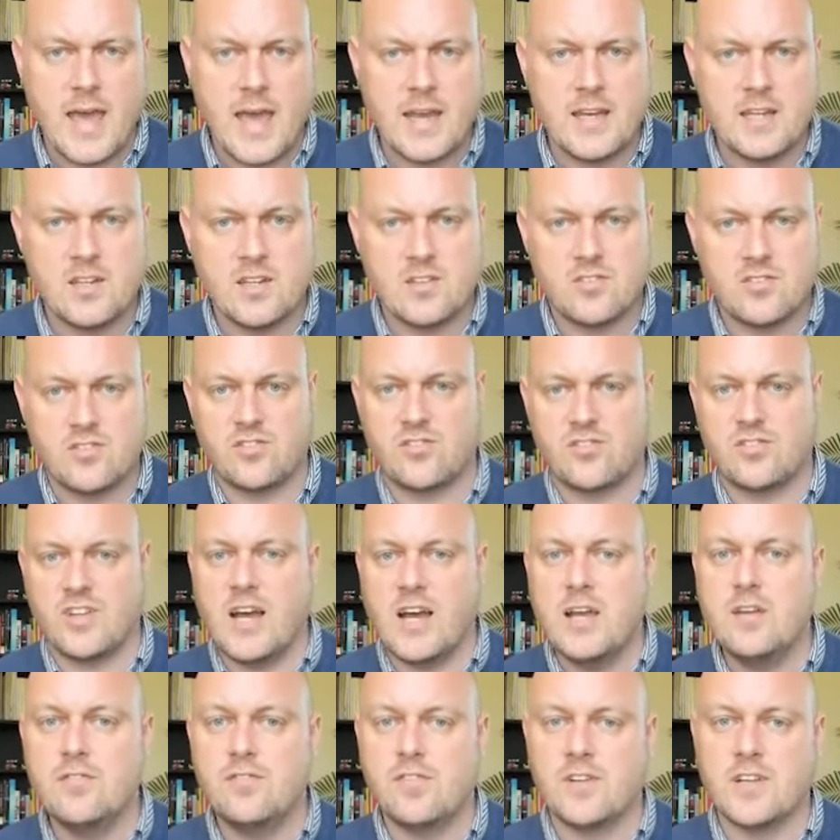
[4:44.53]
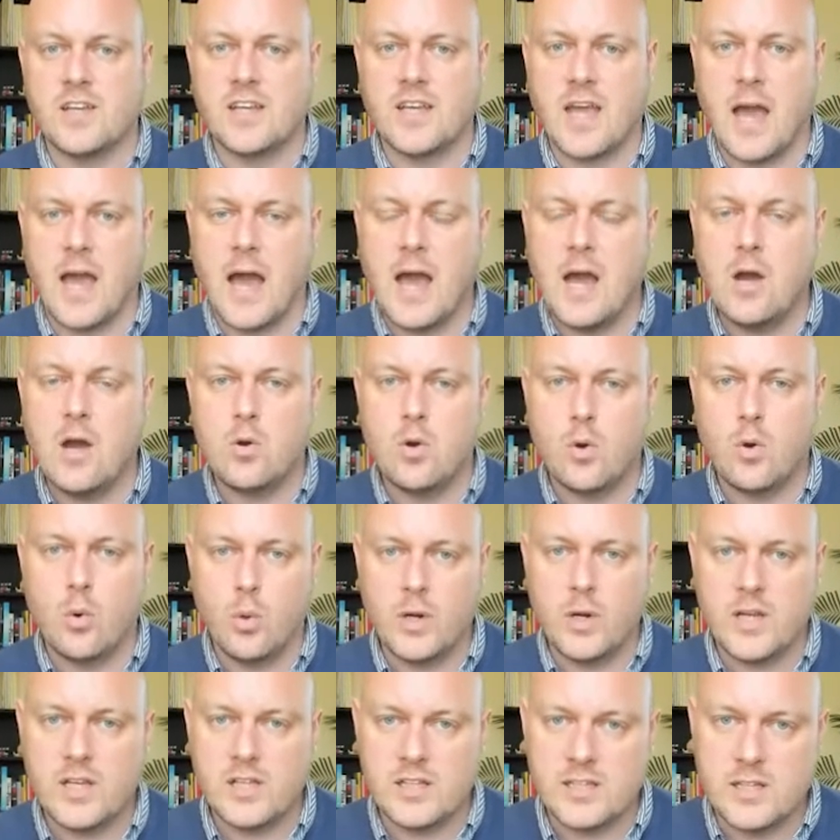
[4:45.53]
And it is stifling how
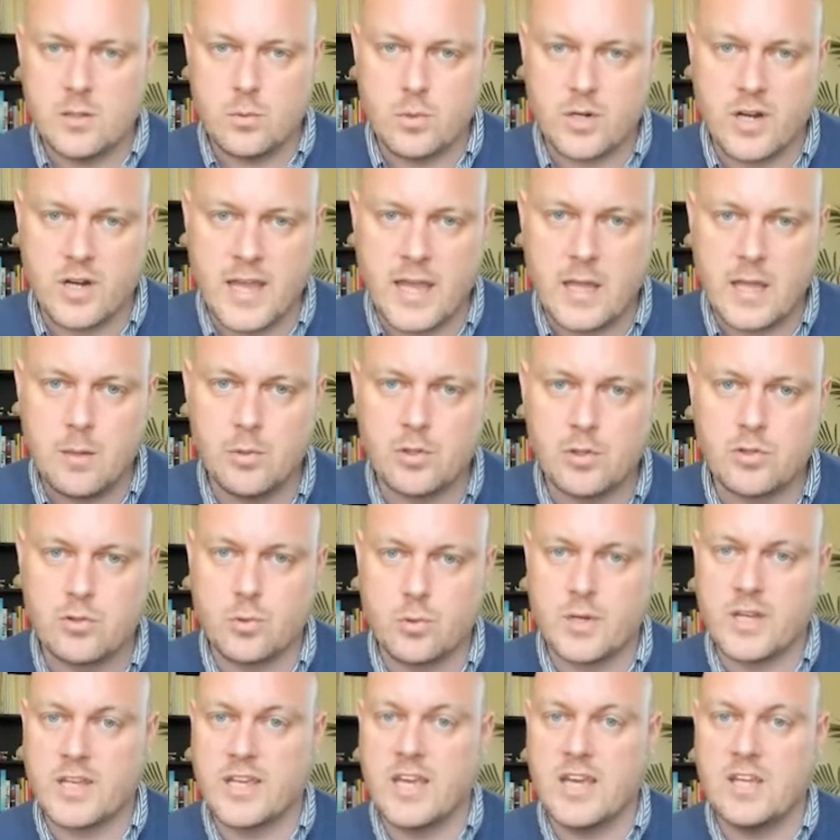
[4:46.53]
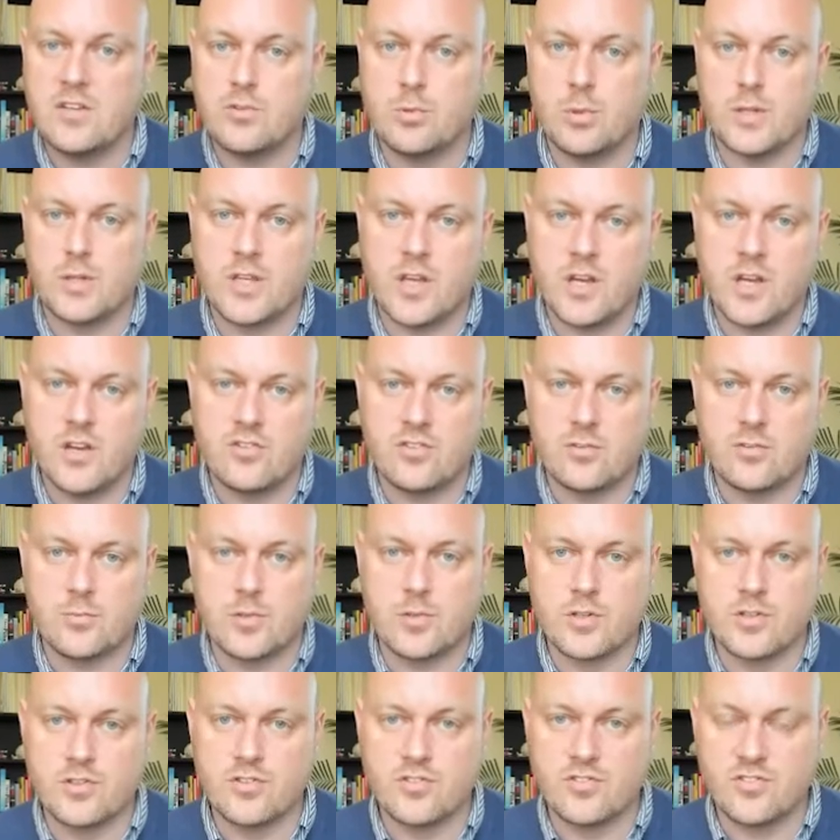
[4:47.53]
quickly we're able to engage with
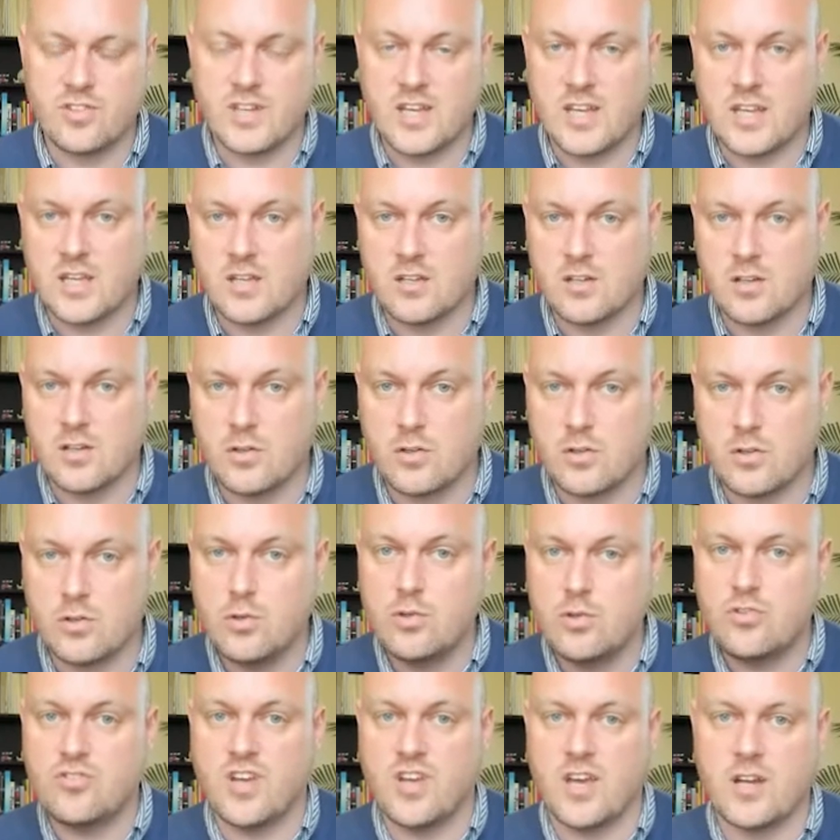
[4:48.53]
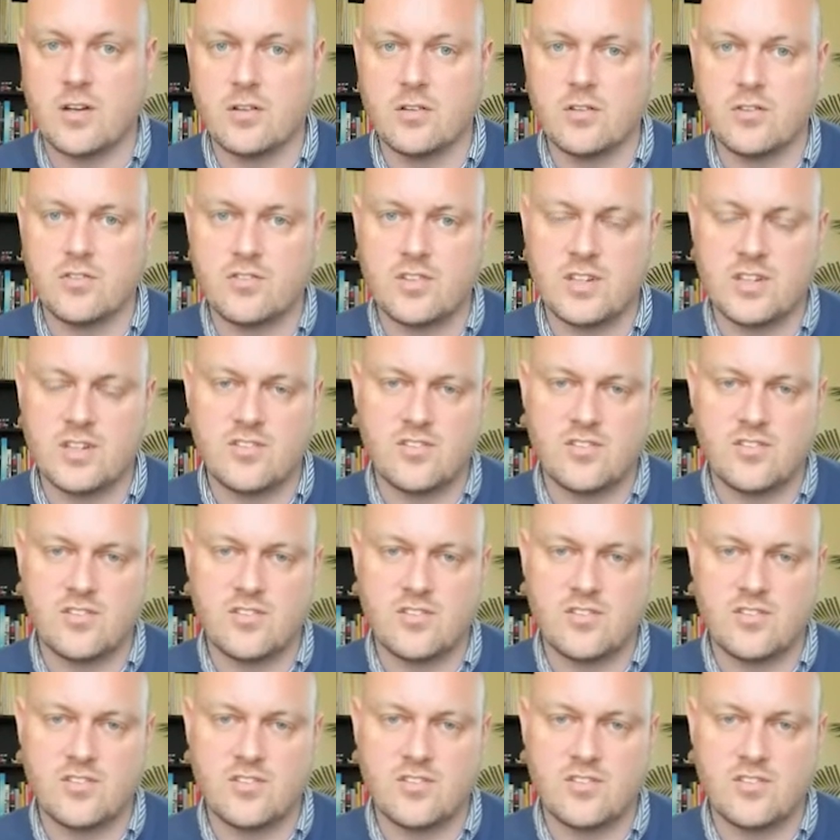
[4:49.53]
customers in new channels.